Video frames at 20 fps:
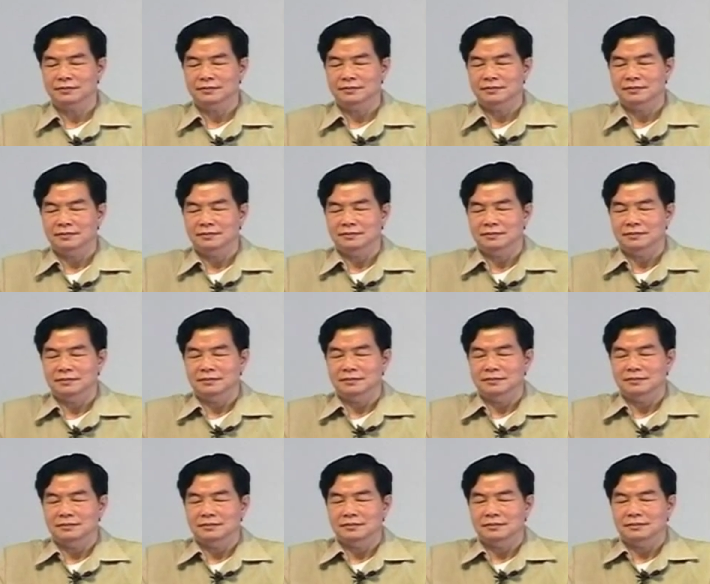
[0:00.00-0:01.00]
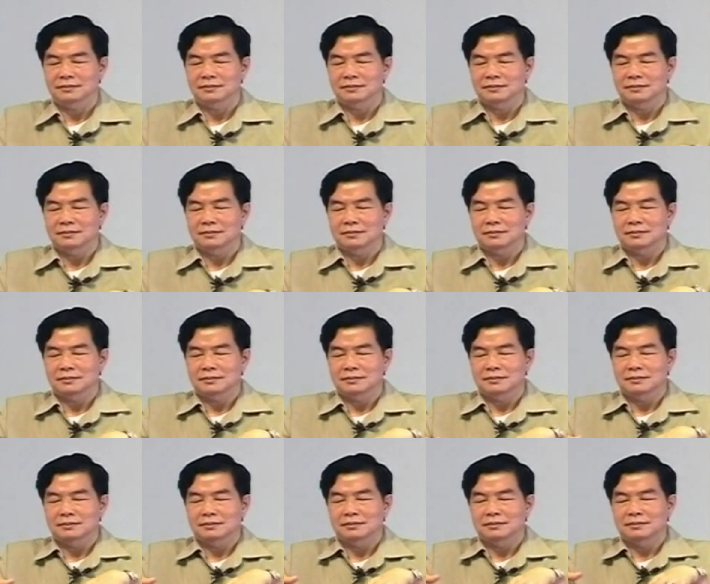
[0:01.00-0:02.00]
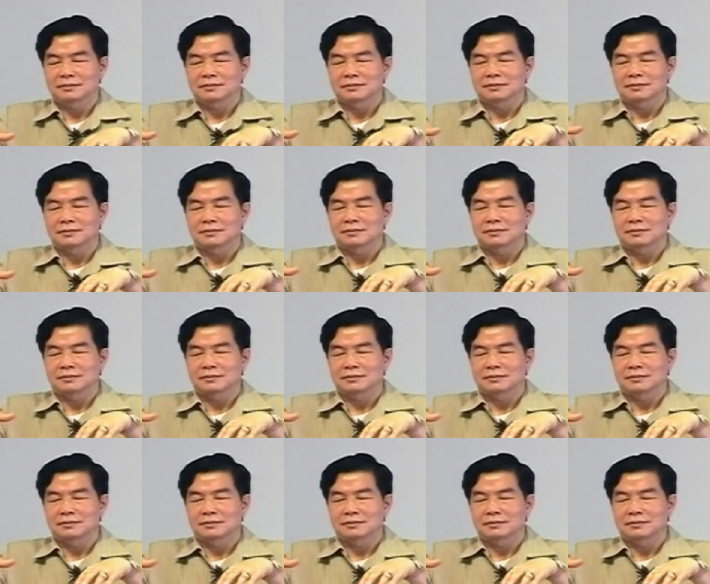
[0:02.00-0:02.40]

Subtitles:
Nobody speaks.